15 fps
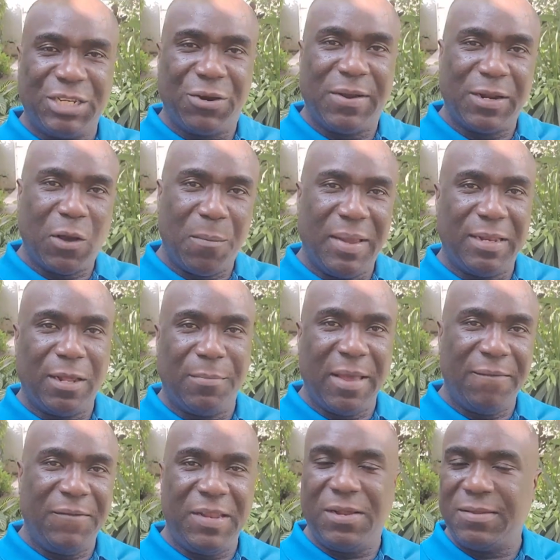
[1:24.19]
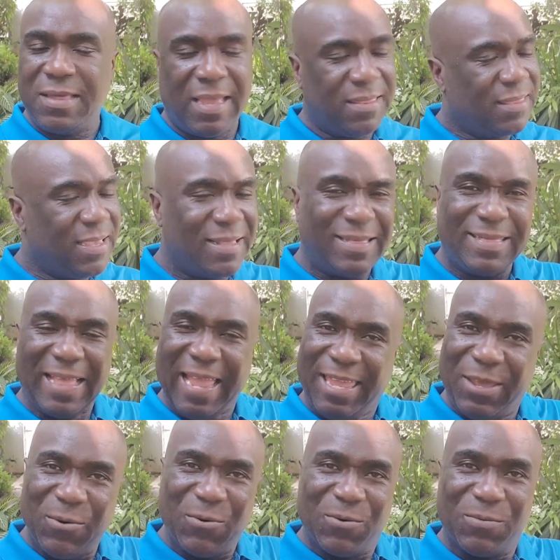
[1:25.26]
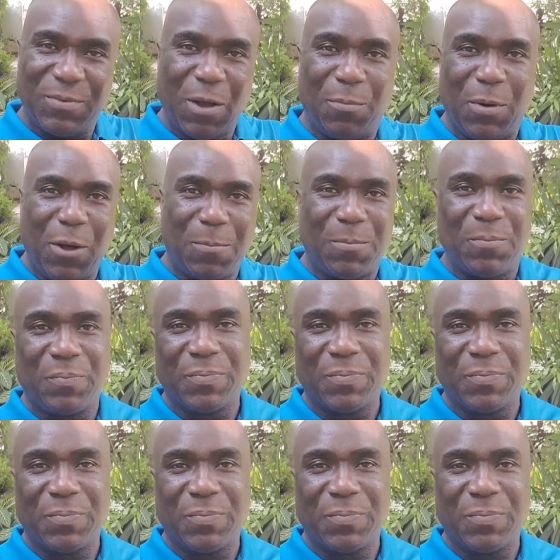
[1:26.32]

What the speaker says: share and comment on my videos, I say thank you. Up.